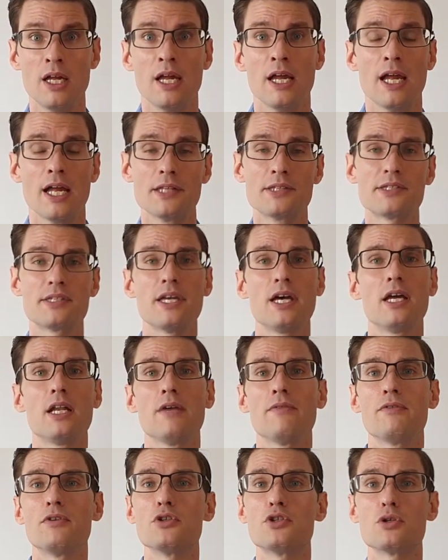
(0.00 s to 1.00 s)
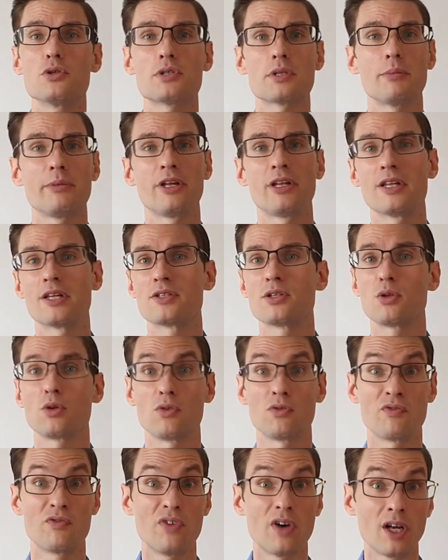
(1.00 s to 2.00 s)
Instead, if you choose something that's a little
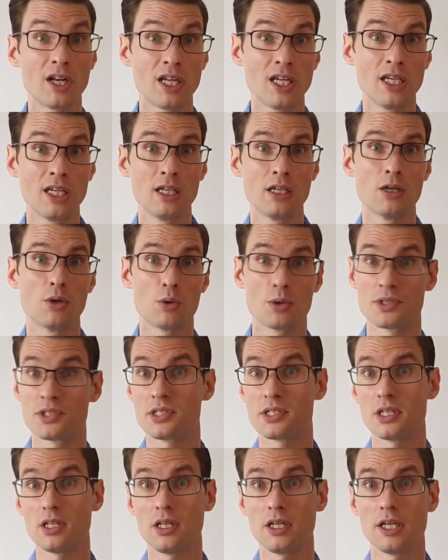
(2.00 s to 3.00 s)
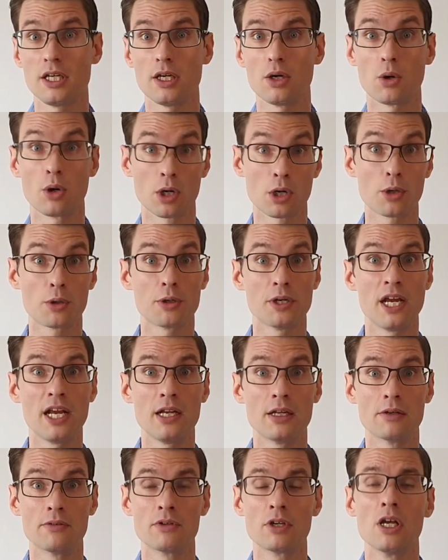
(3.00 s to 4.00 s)
funny or silly or
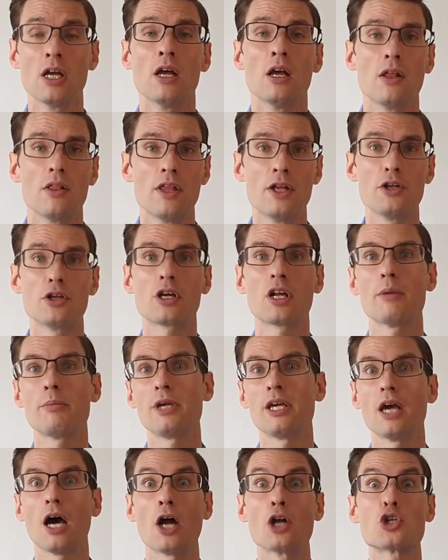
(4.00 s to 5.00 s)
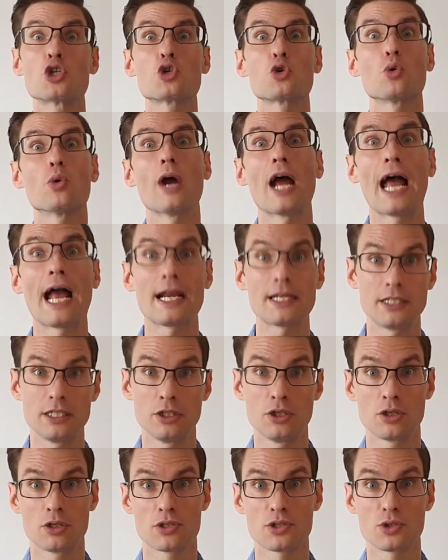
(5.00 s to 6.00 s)
creative, then you're going to be attracting
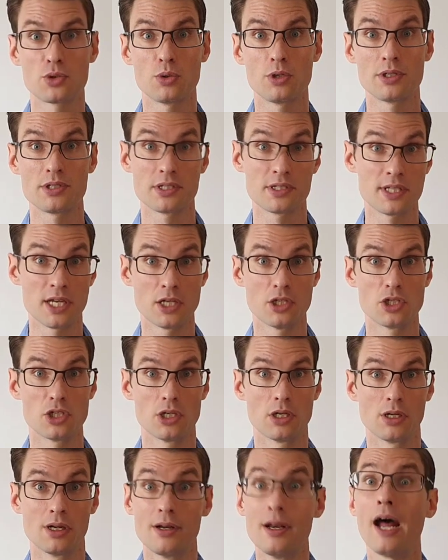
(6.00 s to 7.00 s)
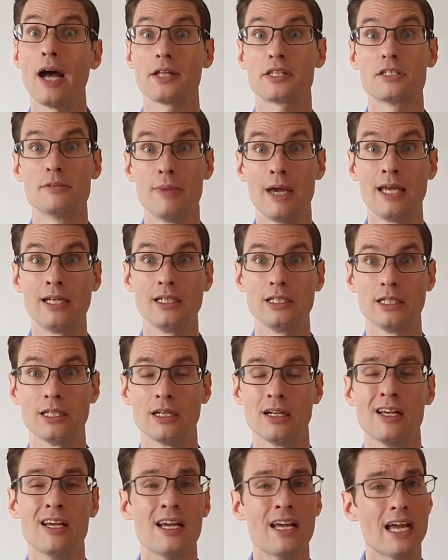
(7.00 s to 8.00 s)
your students' attention, not demanding it.
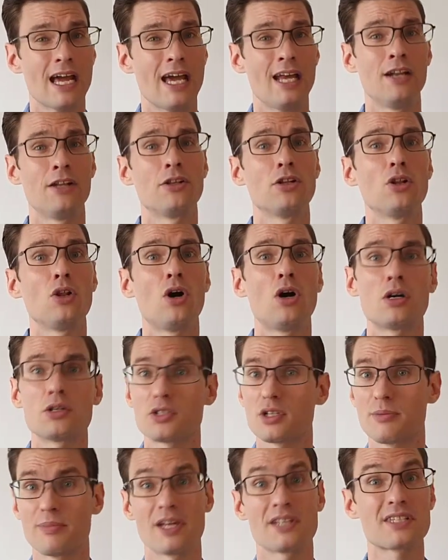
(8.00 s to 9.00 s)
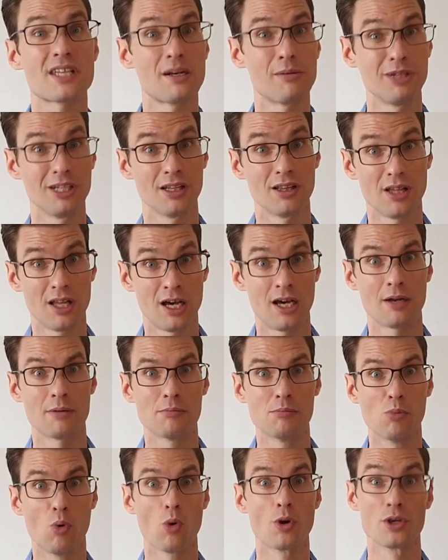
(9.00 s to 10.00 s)
And in the long term, that's going to be a
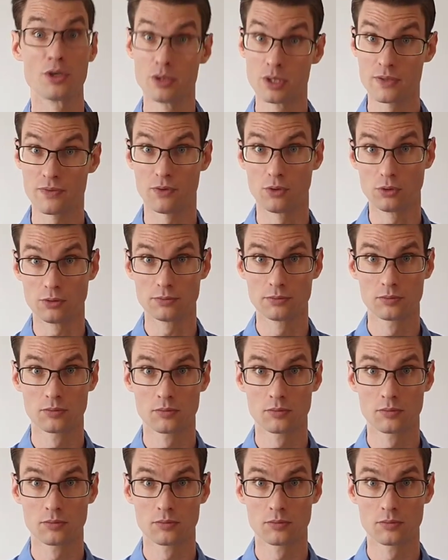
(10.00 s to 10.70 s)
lot more useful.